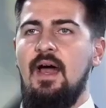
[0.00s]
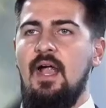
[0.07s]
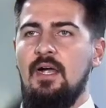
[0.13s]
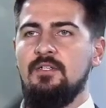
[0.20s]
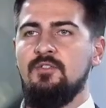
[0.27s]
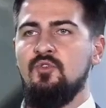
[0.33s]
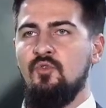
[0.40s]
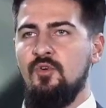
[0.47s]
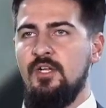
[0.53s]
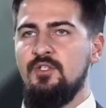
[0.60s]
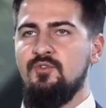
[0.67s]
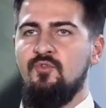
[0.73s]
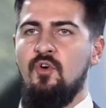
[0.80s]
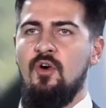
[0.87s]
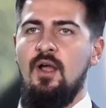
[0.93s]
hard to
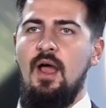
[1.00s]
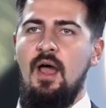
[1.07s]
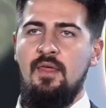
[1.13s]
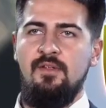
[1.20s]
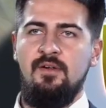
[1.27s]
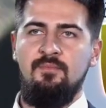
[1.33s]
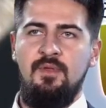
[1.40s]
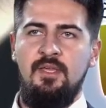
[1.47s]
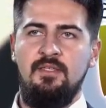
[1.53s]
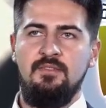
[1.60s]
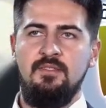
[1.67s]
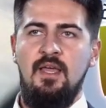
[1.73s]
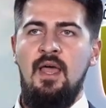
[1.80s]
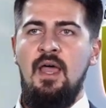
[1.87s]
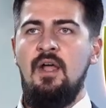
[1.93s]
reach for other
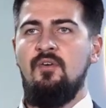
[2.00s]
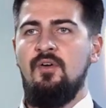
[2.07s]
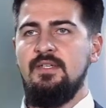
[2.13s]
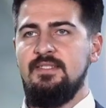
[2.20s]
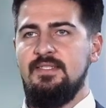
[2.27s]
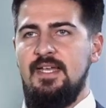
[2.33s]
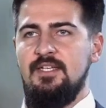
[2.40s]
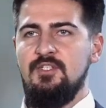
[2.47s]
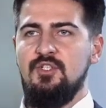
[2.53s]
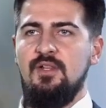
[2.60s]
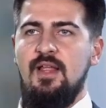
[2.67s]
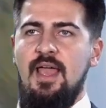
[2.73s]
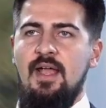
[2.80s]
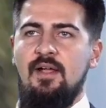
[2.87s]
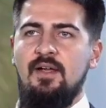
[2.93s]
means,
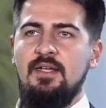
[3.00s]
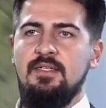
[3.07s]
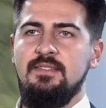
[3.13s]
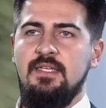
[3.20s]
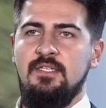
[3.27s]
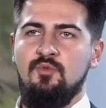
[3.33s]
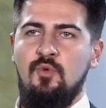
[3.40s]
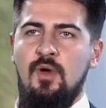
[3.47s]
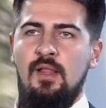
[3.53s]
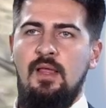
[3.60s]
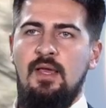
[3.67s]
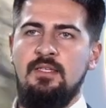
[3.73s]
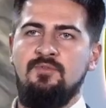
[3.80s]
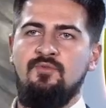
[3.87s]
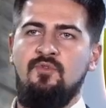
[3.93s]
residential areas as well as